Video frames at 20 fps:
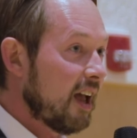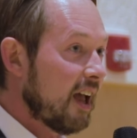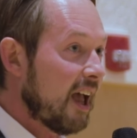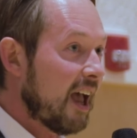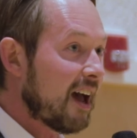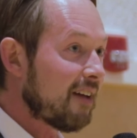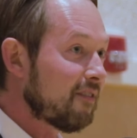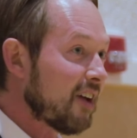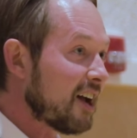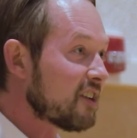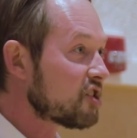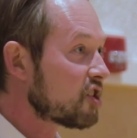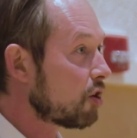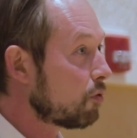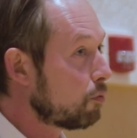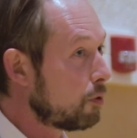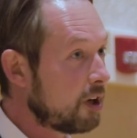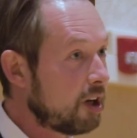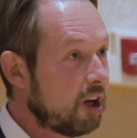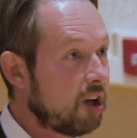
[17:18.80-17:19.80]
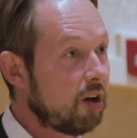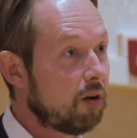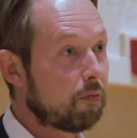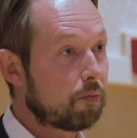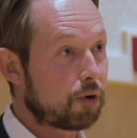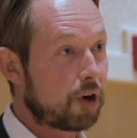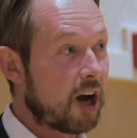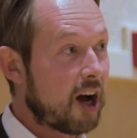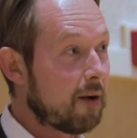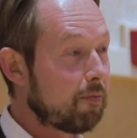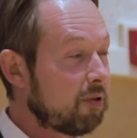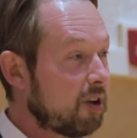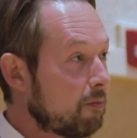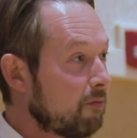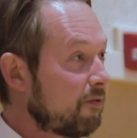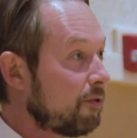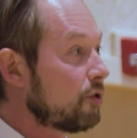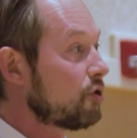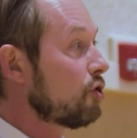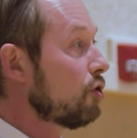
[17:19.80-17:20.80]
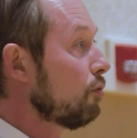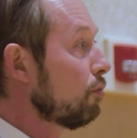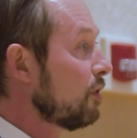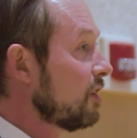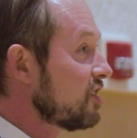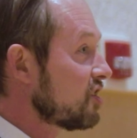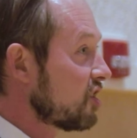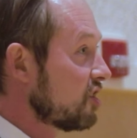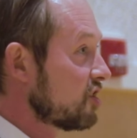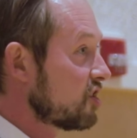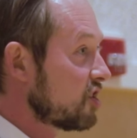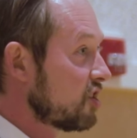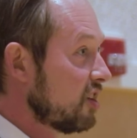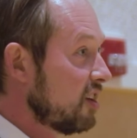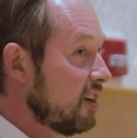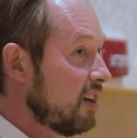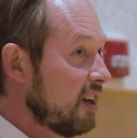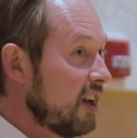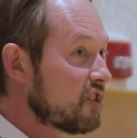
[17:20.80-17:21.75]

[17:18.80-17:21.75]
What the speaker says: And that's a real problem for two reasons.